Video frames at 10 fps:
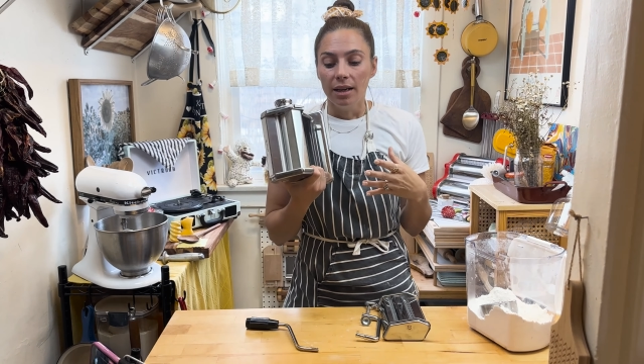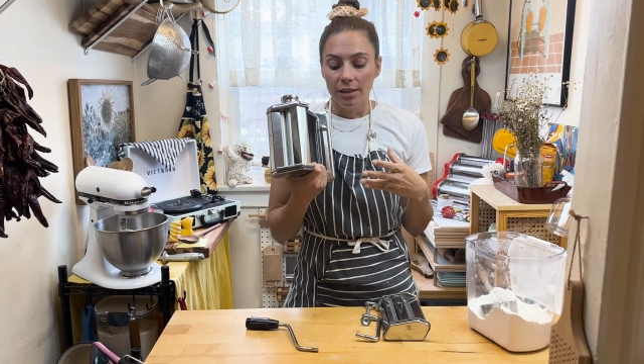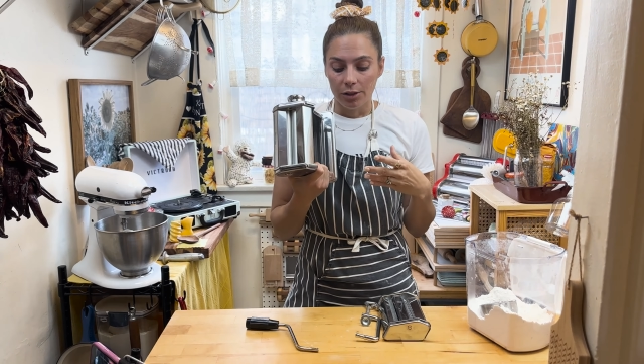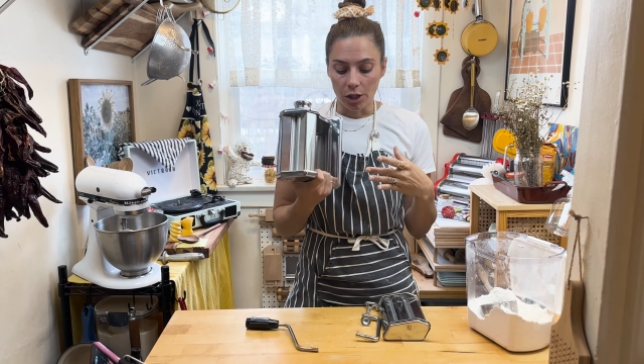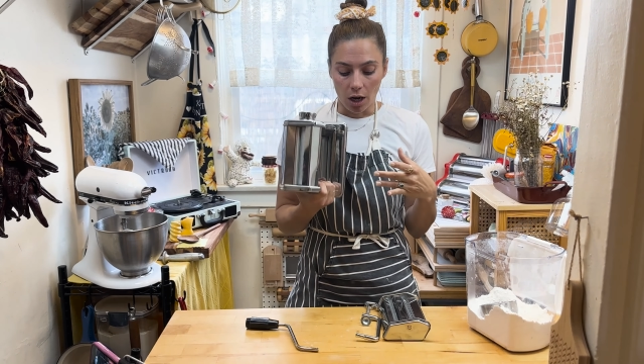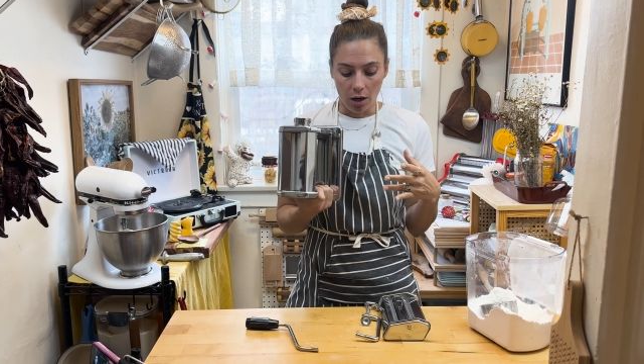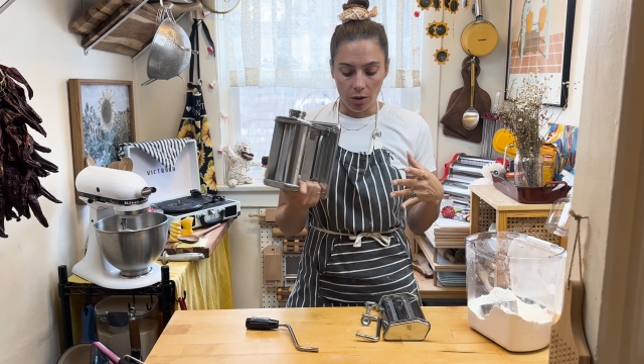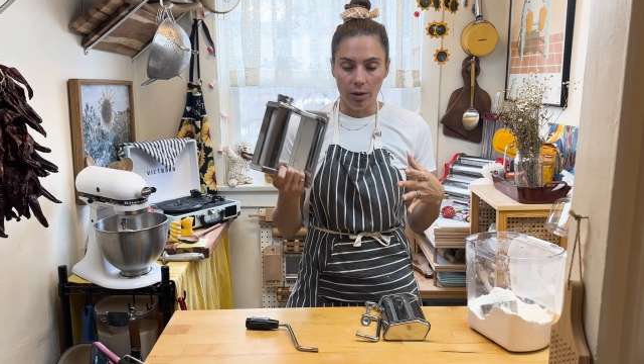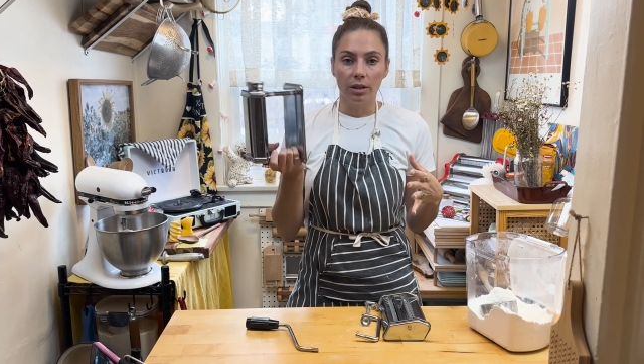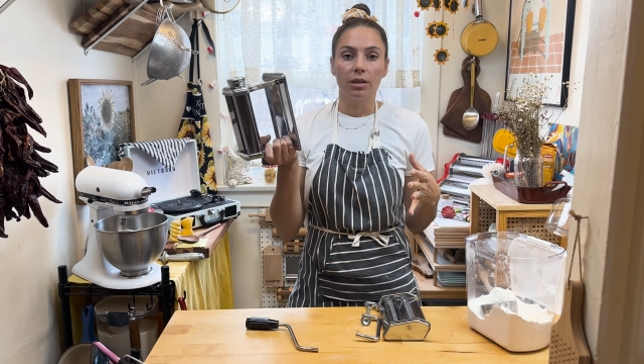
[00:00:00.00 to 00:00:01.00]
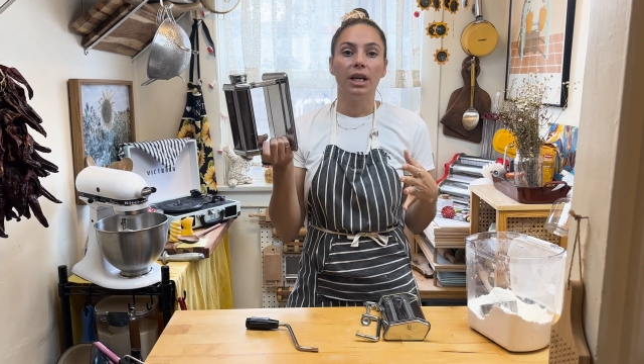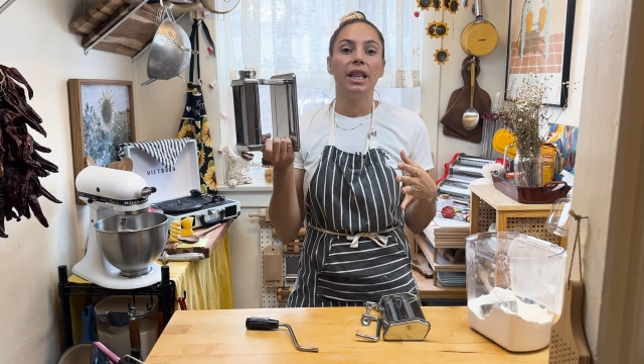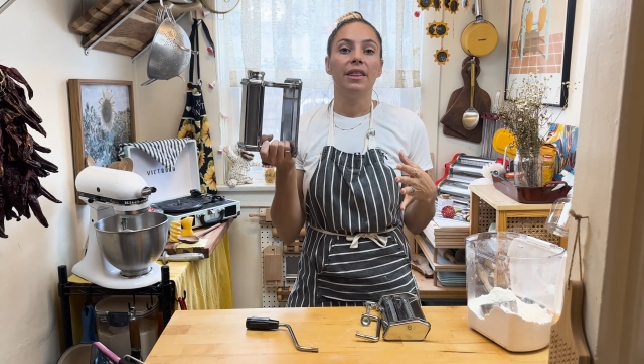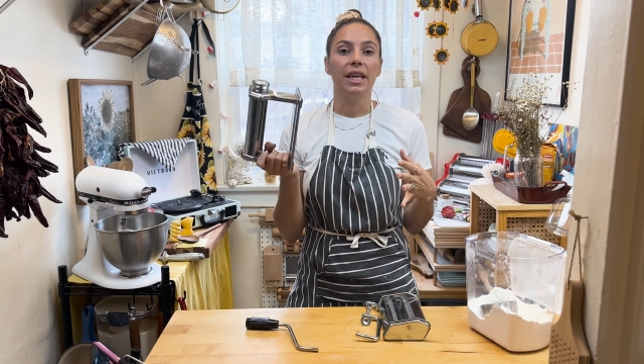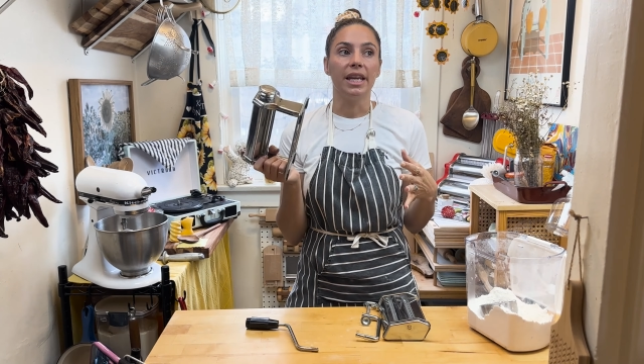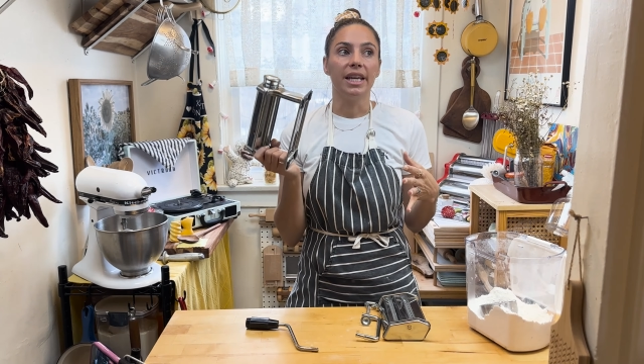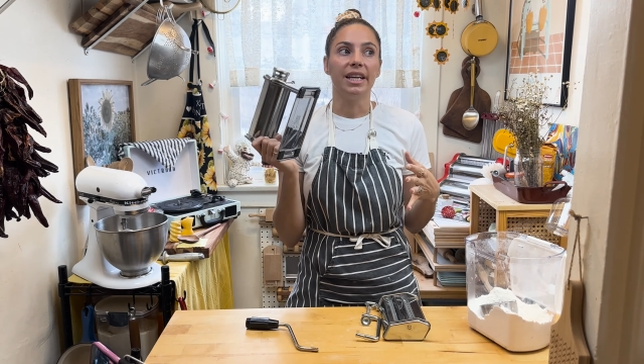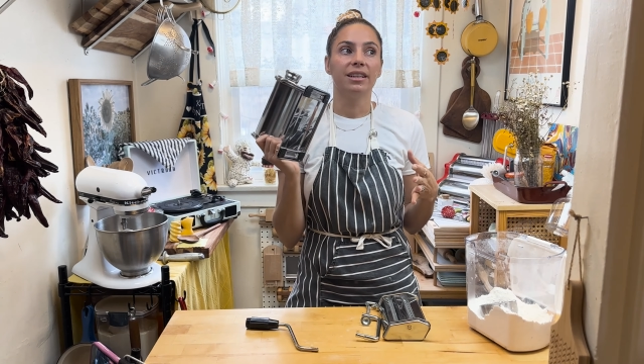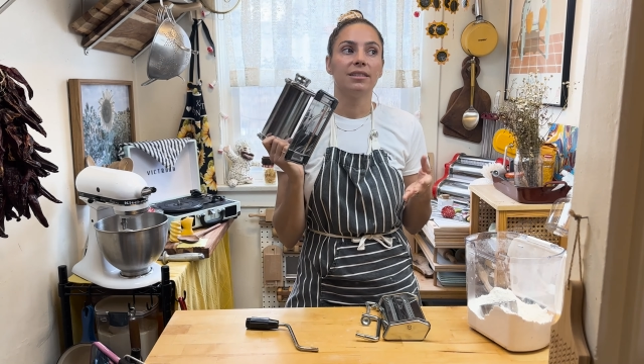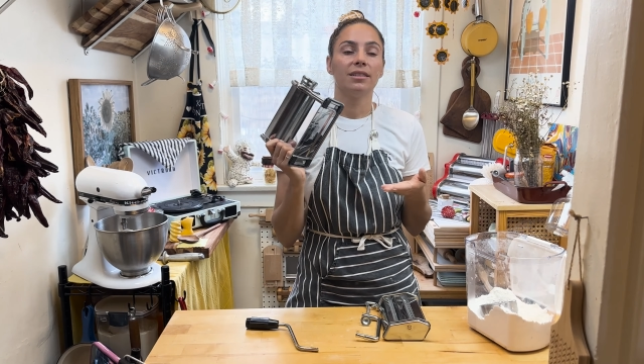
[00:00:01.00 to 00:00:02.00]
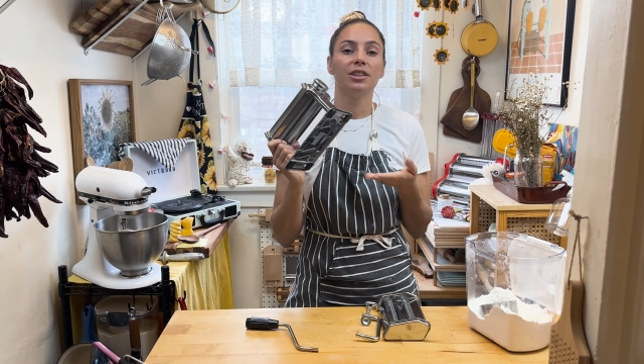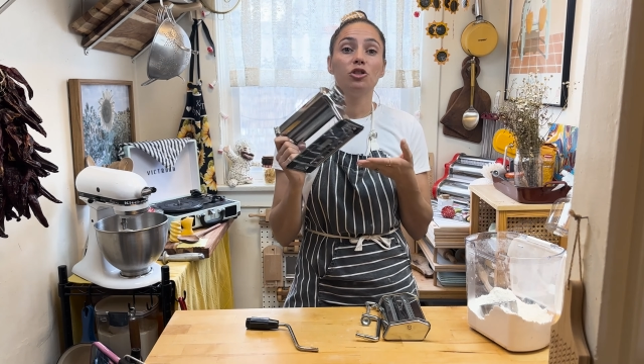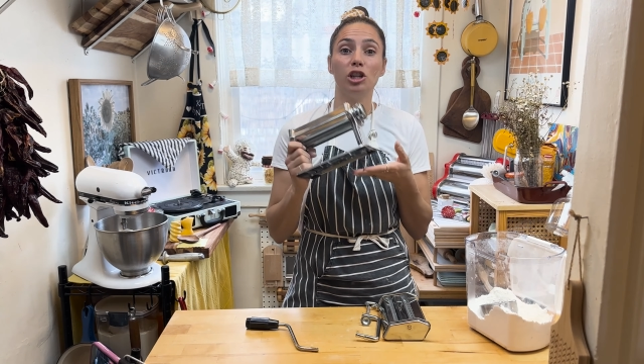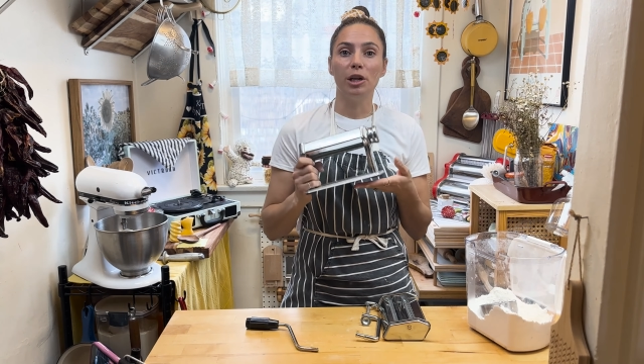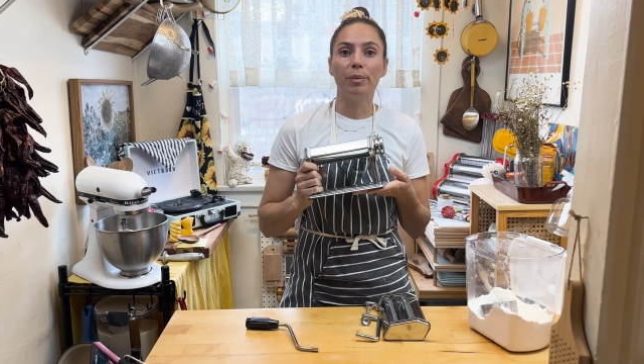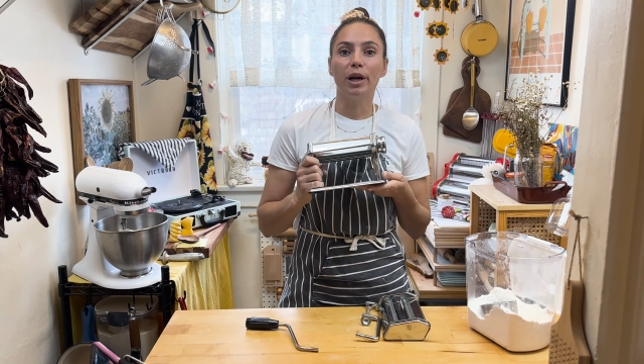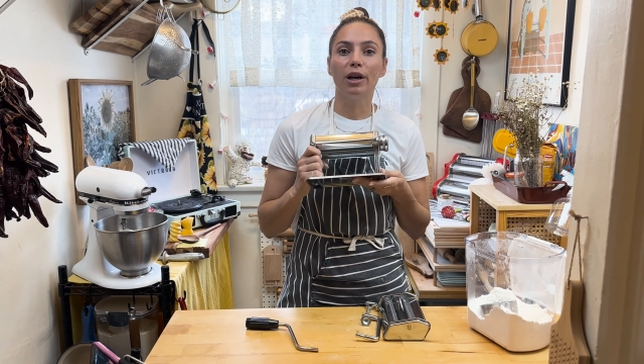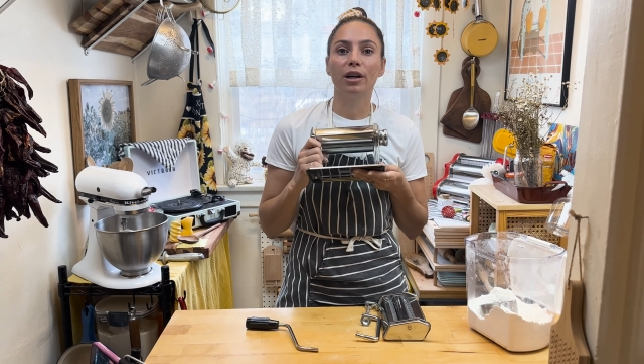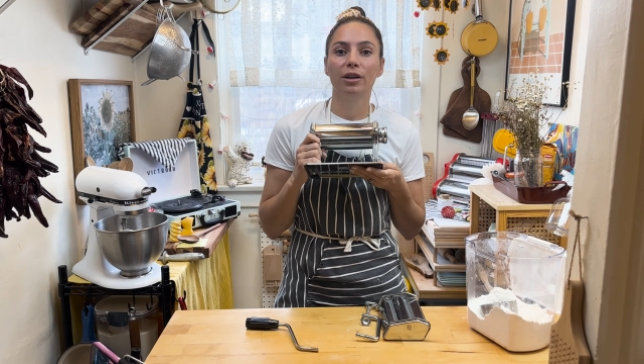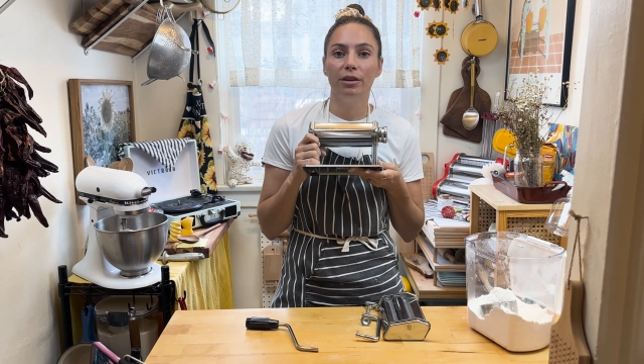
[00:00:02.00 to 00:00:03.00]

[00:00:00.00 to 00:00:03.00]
So the cheaper